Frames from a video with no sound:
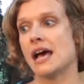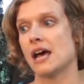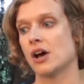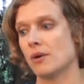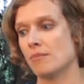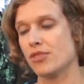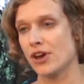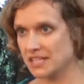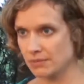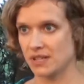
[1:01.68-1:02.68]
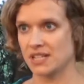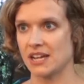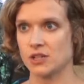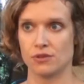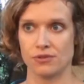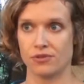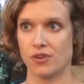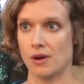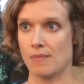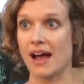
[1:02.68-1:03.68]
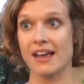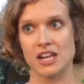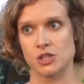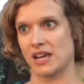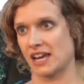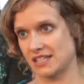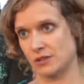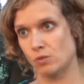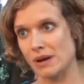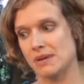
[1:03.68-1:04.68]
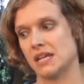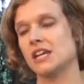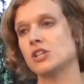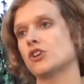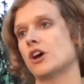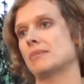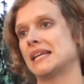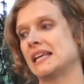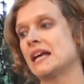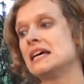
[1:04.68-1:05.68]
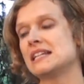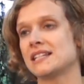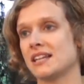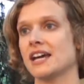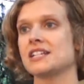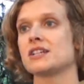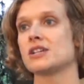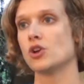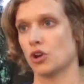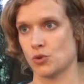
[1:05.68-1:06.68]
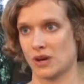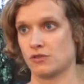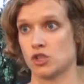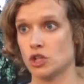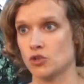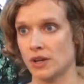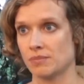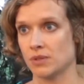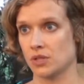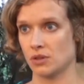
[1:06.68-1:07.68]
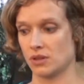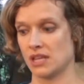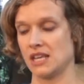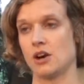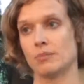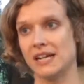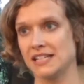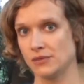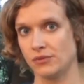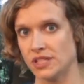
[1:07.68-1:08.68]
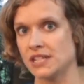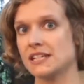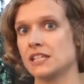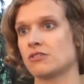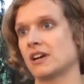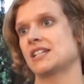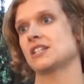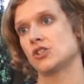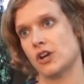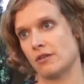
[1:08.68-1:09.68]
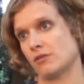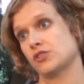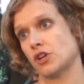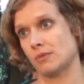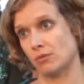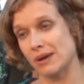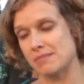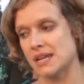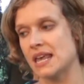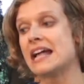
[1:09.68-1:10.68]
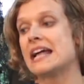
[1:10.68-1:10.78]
30% of higher educated women in Germany decide not to have children. So the completed fertility rate of German women,